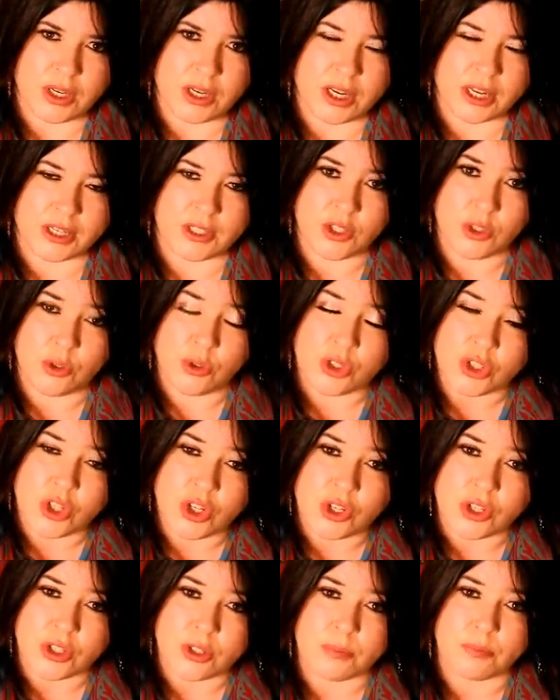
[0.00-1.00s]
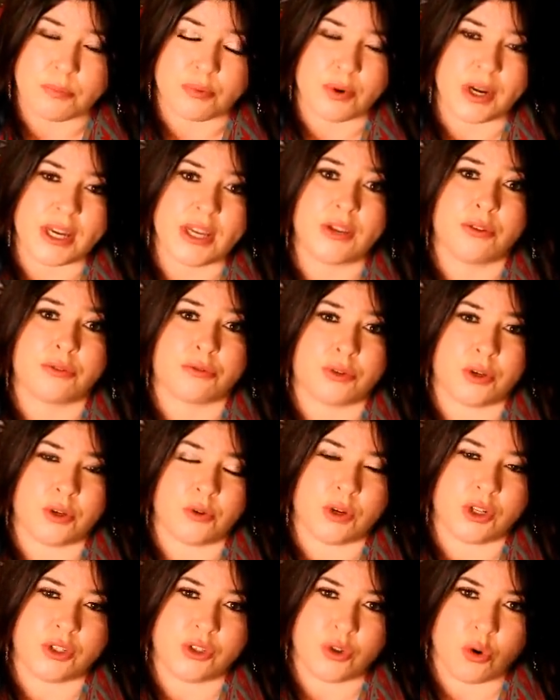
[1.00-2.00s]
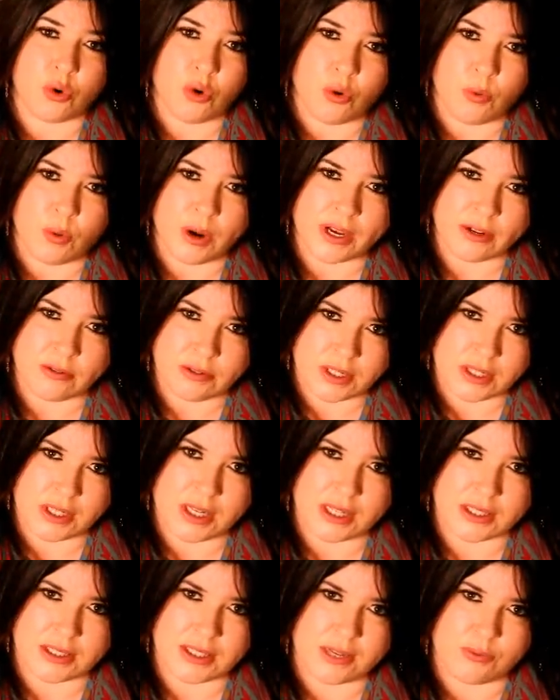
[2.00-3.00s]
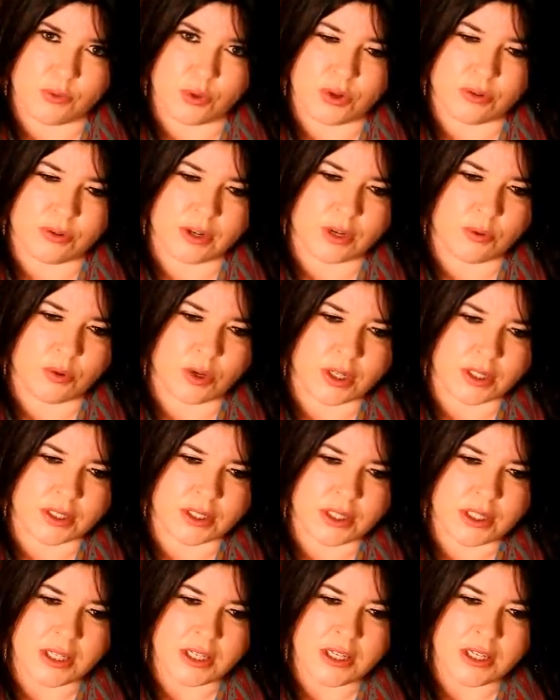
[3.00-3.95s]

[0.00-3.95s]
and you should break through a doorway onto the next level career-wise.